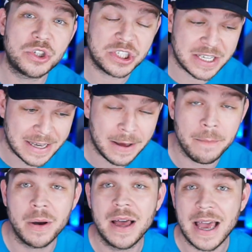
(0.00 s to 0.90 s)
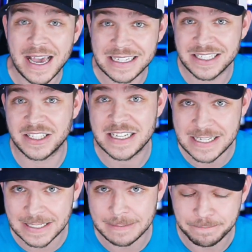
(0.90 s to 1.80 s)
to sim a
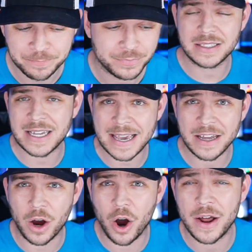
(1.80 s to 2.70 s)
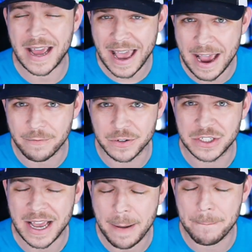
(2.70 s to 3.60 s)
season. It's taken on
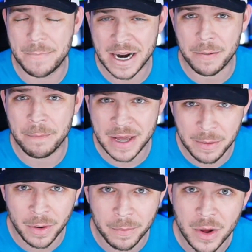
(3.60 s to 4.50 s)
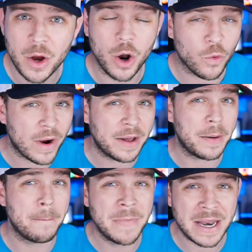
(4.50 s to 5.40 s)
average, at bare minimum,
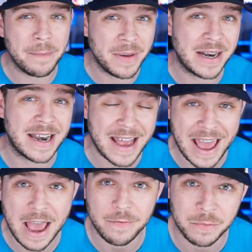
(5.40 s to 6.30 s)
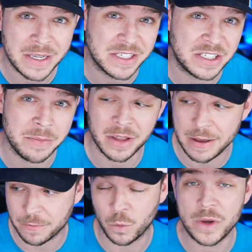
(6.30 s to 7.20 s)
around a minute and a half for me to
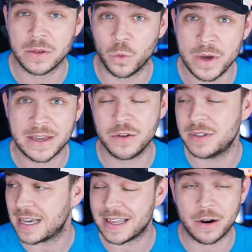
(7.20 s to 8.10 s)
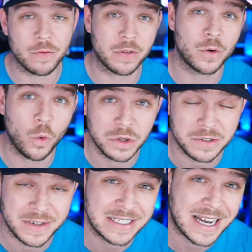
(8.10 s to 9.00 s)
simulate from week to week. You take that over the
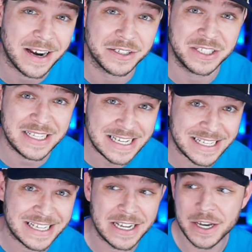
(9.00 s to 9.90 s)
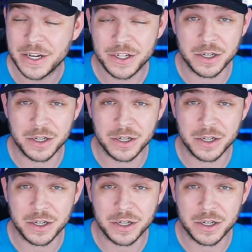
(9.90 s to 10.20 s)
course of an entire season,